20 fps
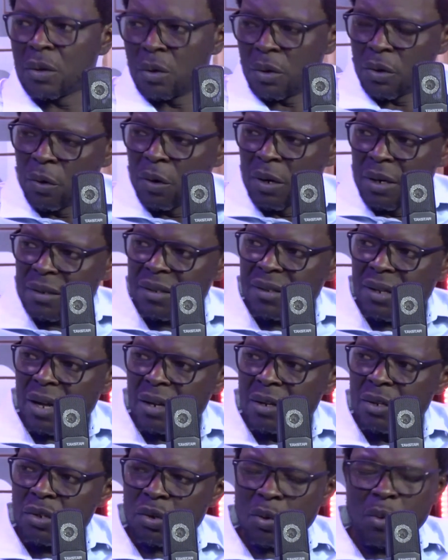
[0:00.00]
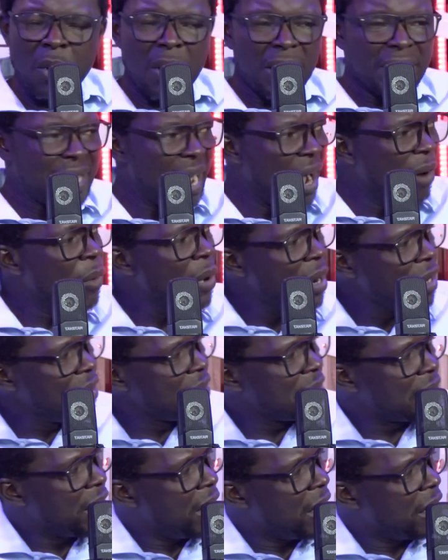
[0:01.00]
You understand? So that one
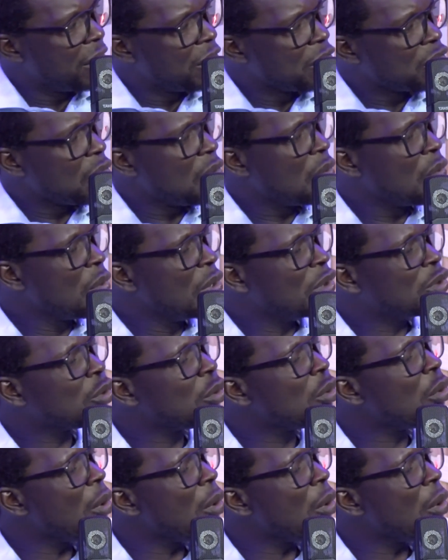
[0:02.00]
is there. So we should